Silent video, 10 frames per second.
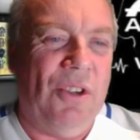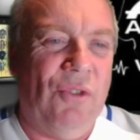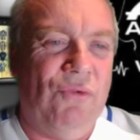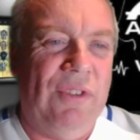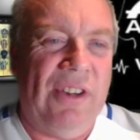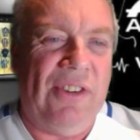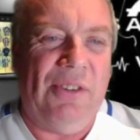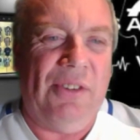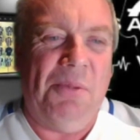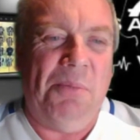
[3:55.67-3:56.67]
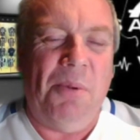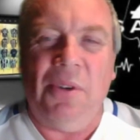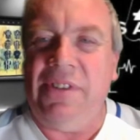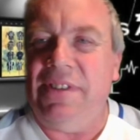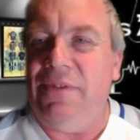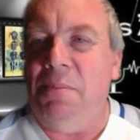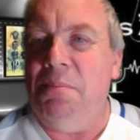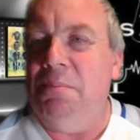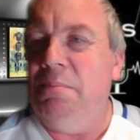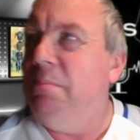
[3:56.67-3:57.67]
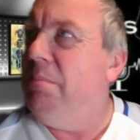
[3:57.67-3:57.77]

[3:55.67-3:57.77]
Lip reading: Contrary to some reports from